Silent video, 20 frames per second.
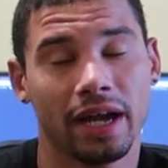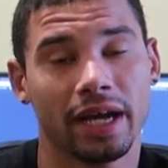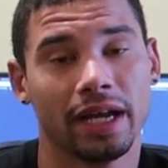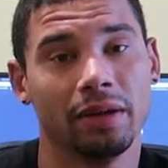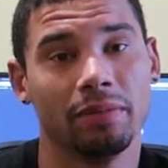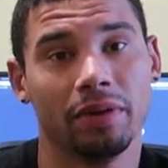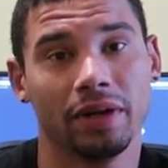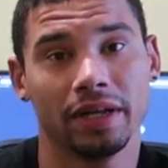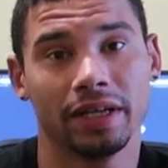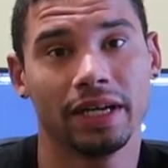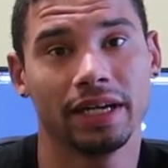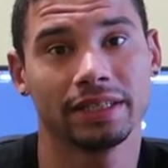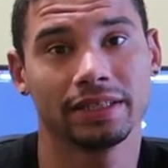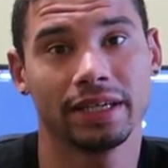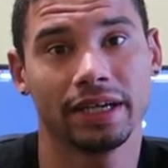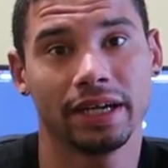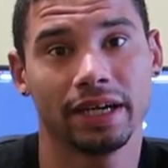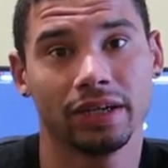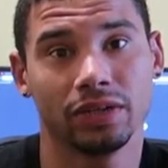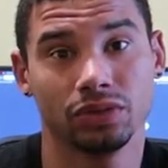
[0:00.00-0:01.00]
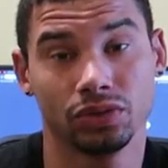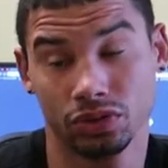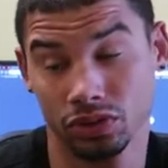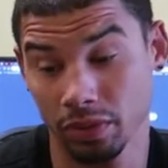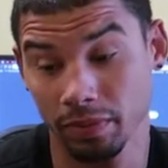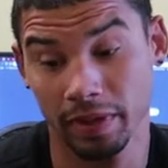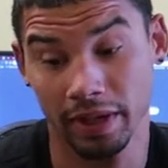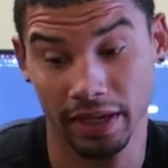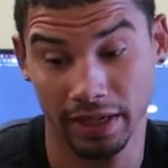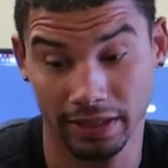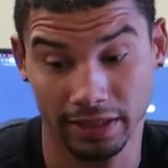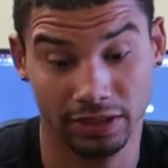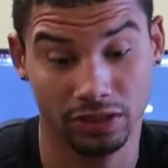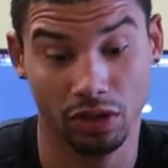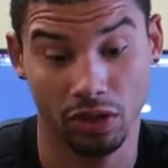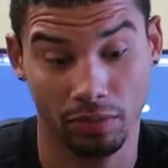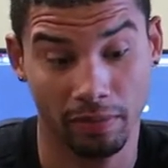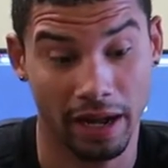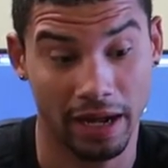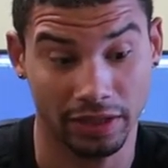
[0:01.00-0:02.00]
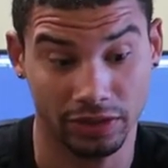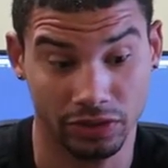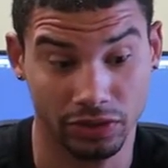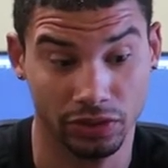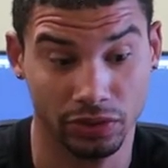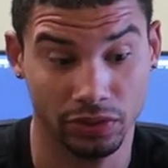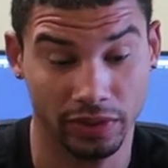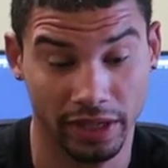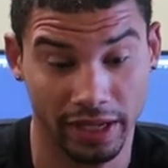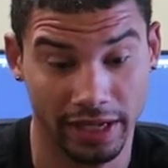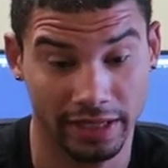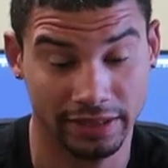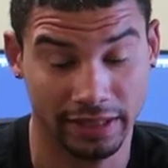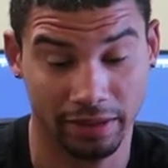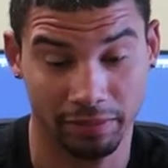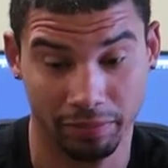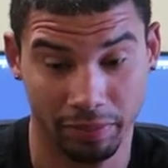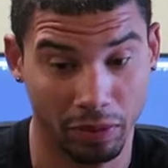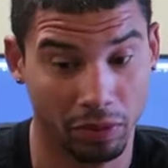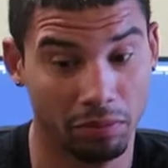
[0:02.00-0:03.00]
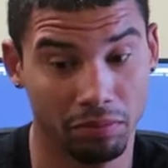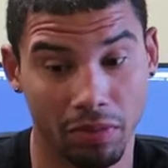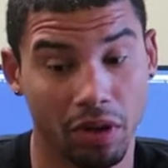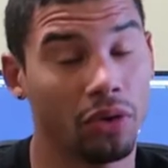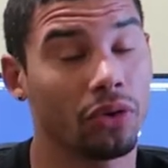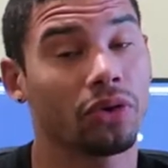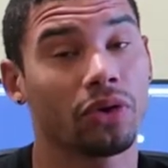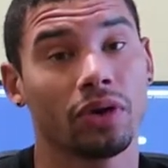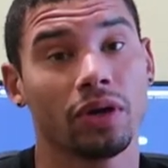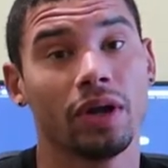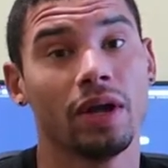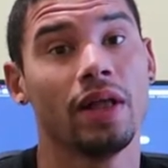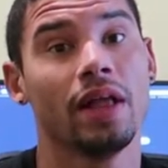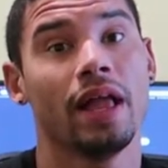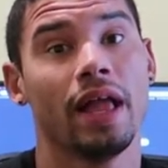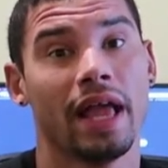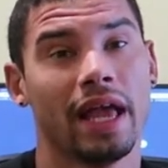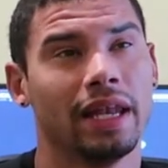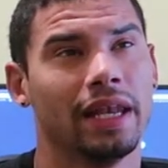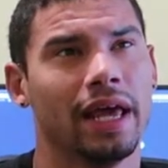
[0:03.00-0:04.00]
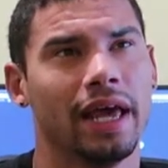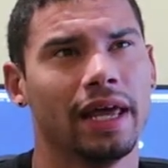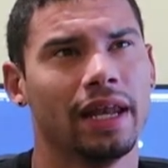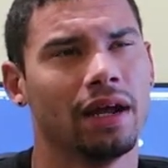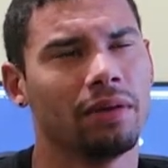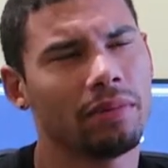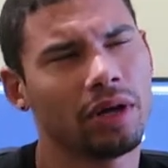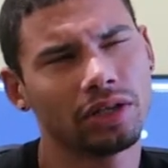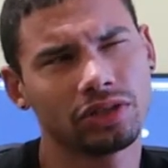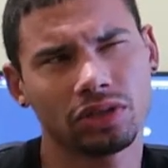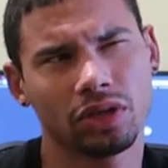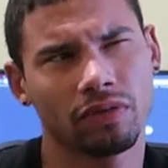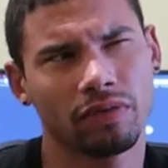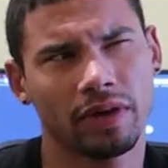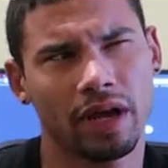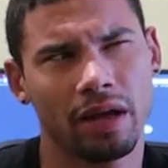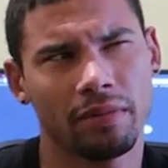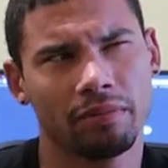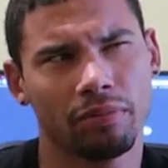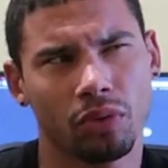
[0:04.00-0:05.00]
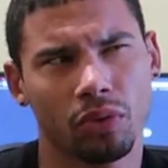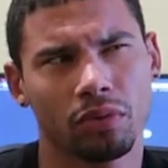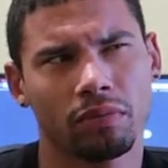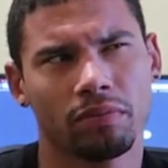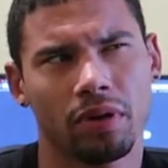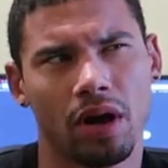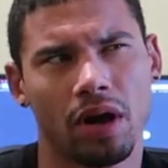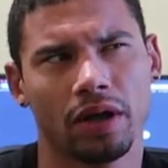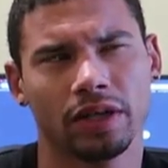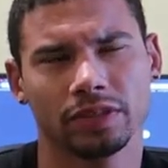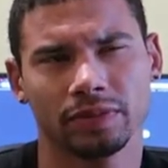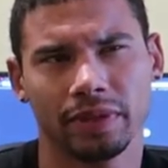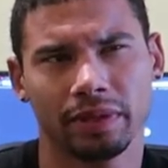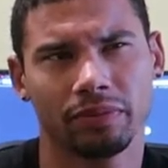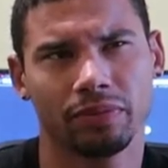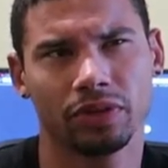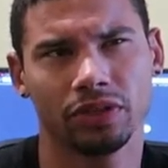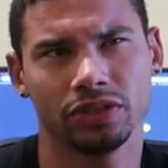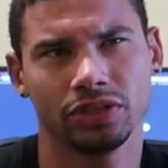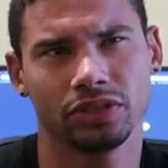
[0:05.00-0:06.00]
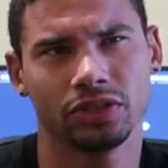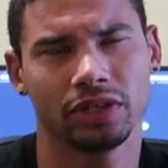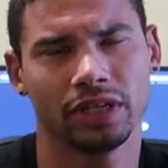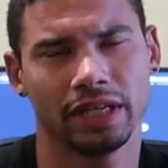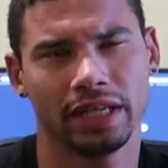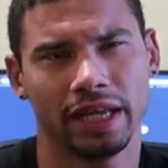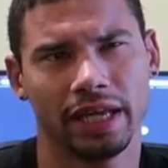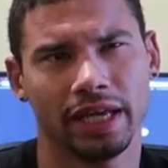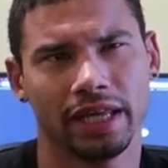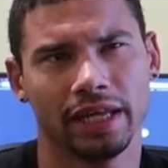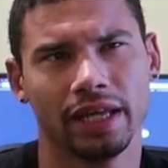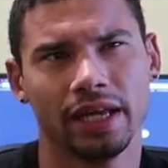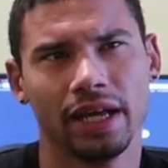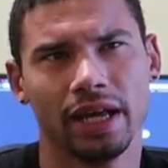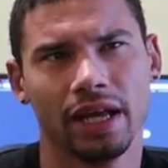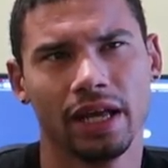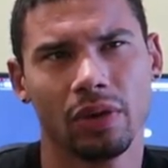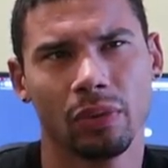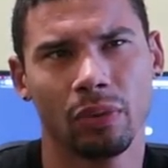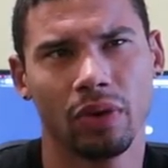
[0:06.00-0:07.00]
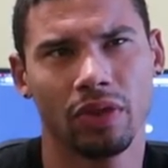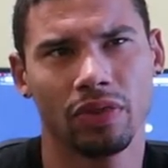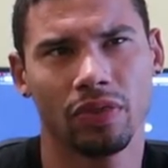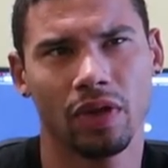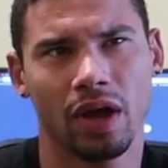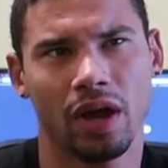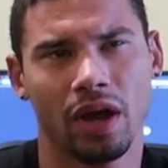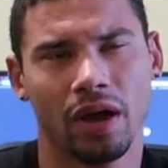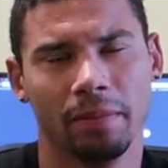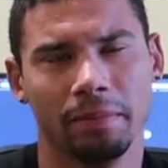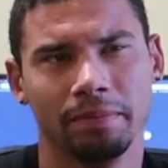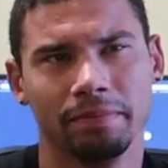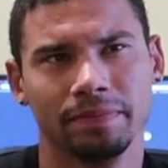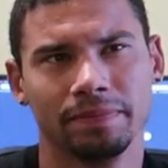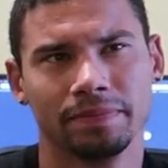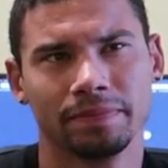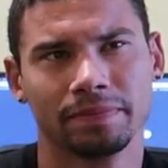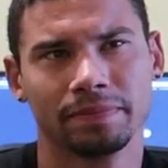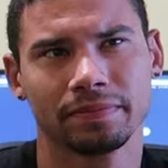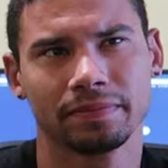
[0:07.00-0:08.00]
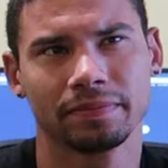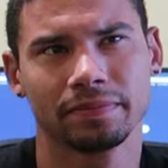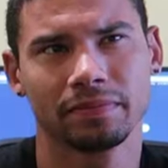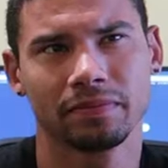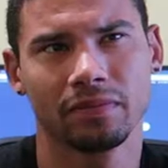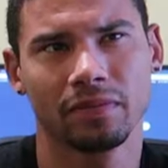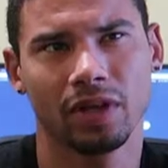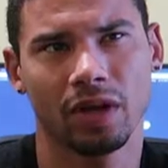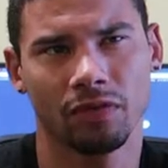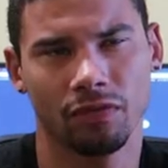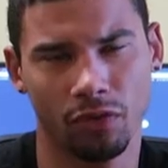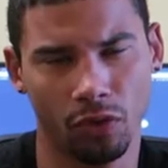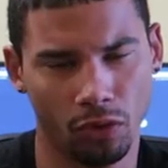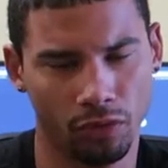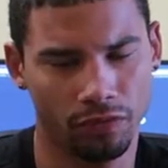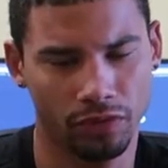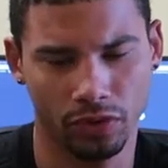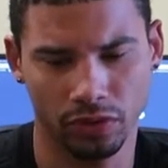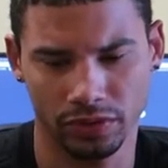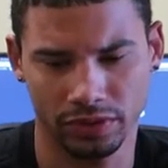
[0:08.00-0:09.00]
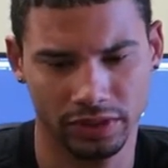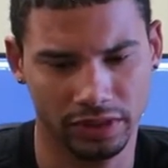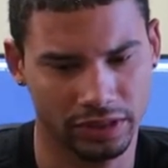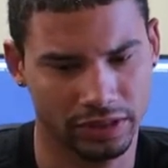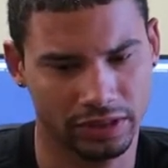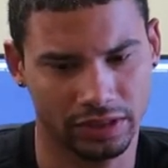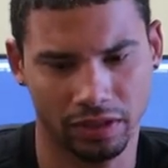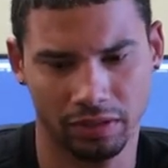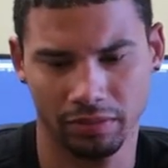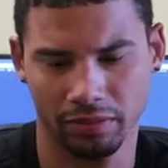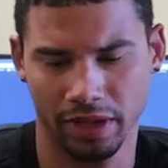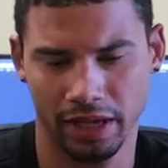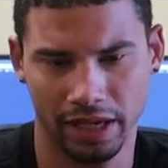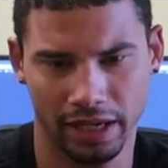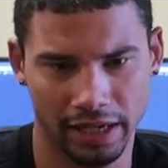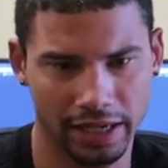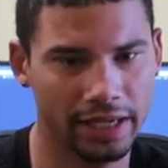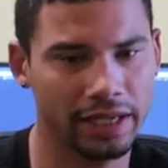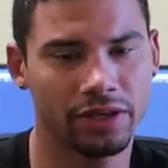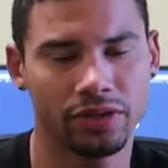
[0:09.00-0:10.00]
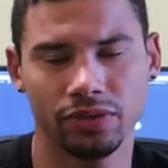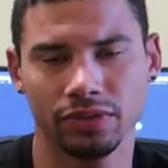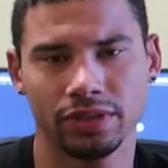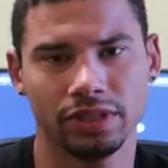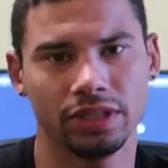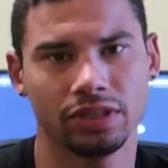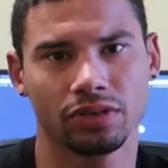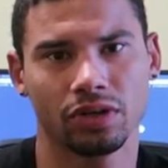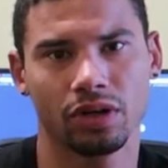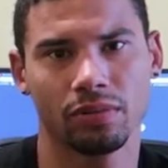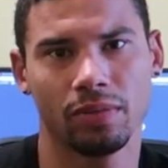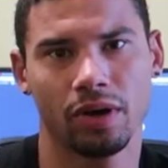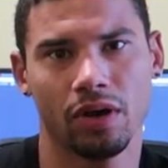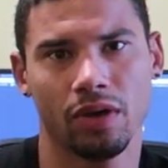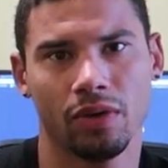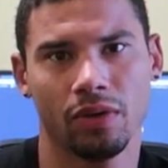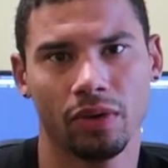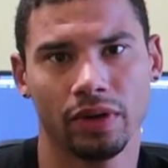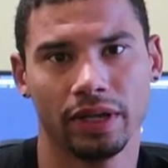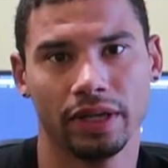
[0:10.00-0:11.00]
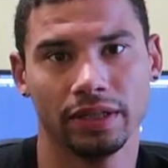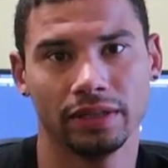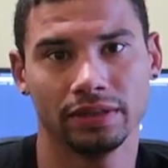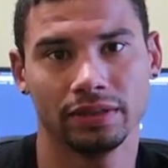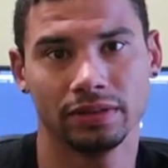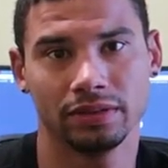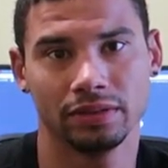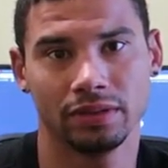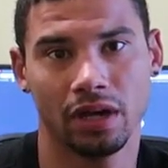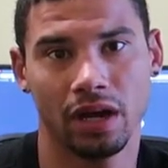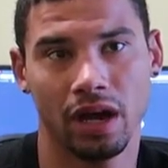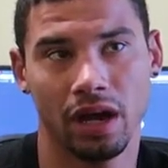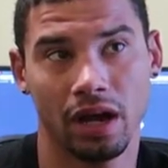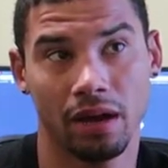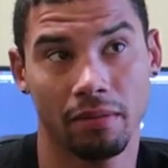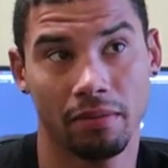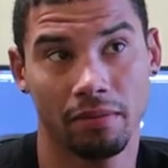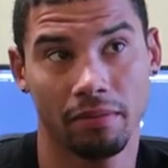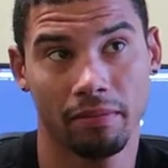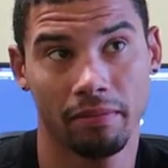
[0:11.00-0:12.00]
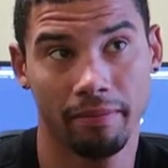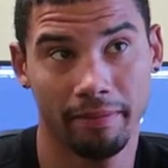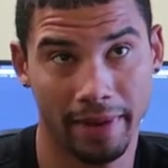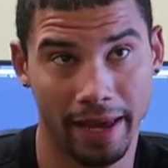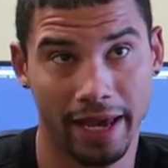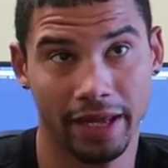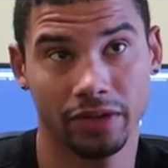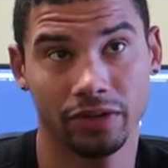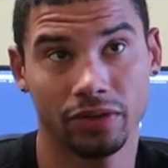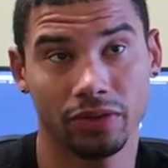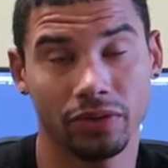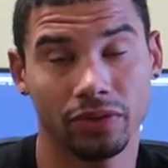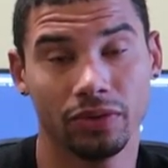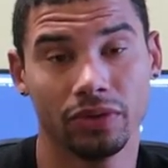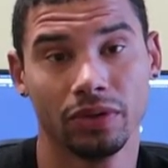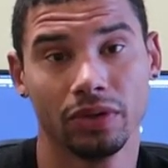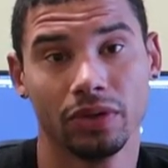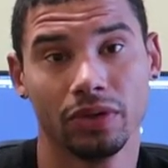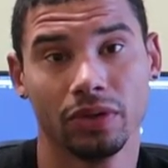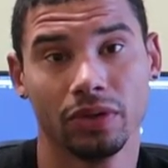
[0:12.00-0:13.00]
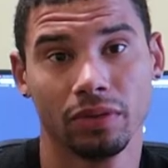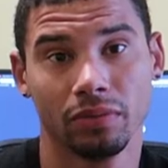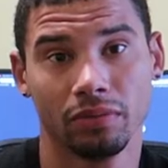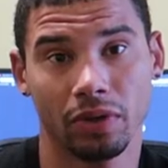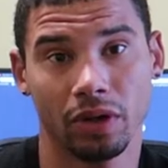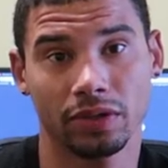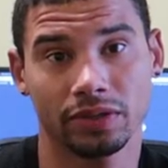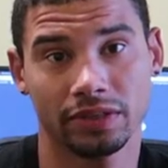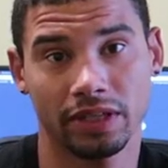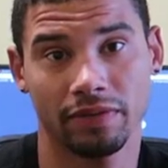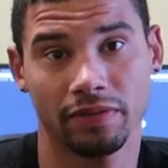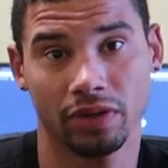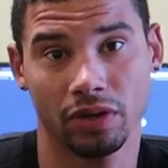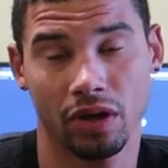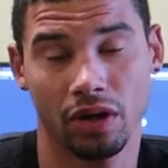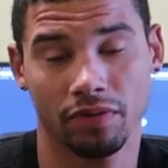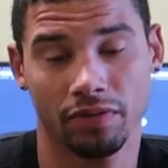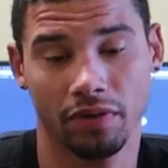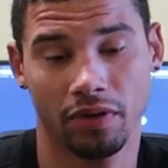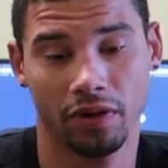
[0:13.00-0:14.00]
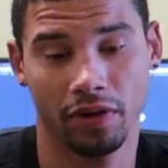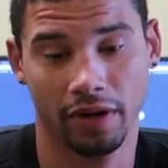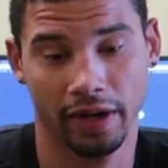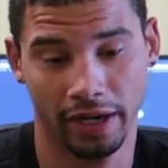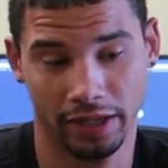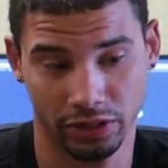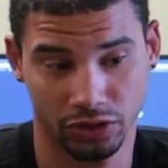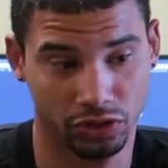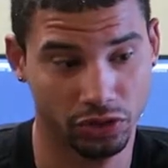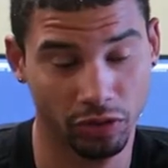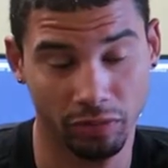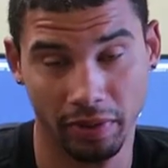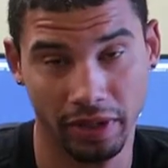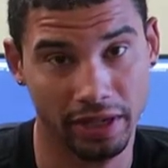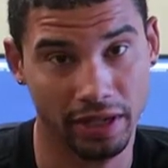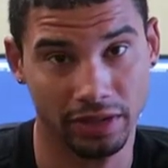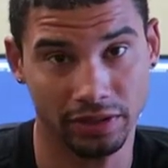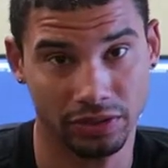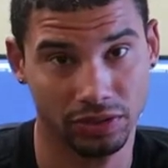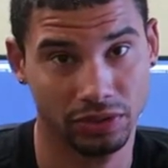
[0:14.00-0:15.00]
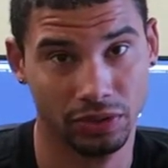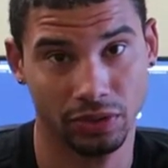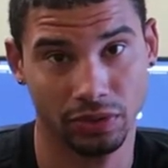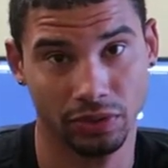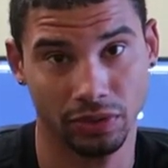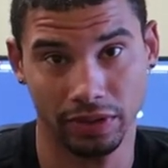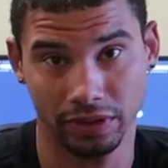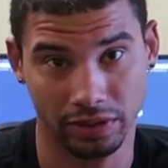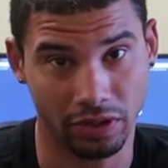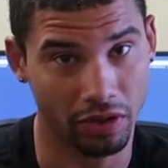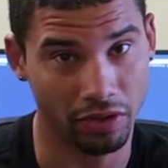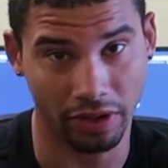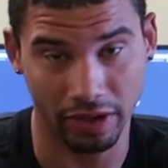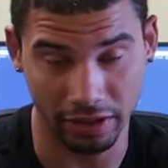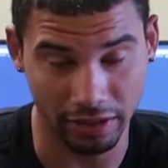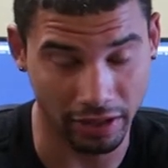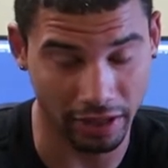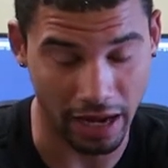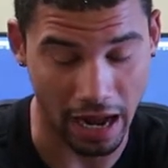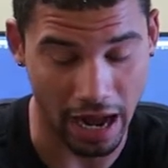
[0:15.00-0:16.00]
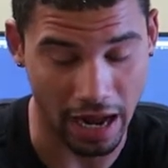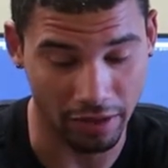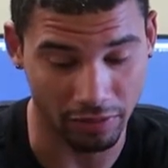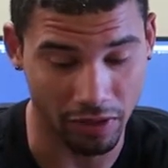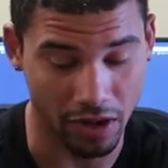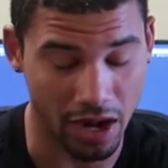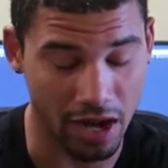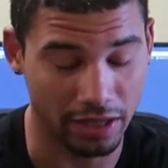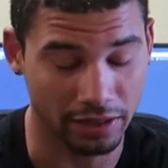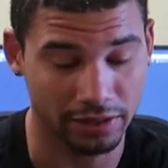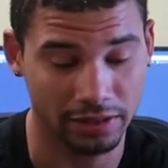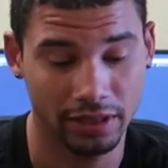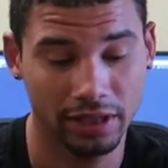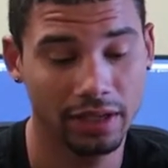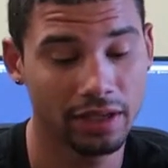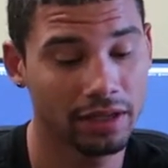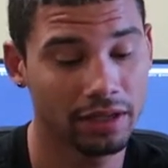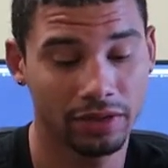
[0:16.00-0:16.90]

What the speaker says: I got a buddy out there who should be getting his car back soon. He has a built motor and head. I'm not sure if it got port and polish, but I'm pretty sure it did, with full fuel system and an EQT turbo on his manual Mark 7 Golf R. And it should be done soon. It's all getting done at IROS.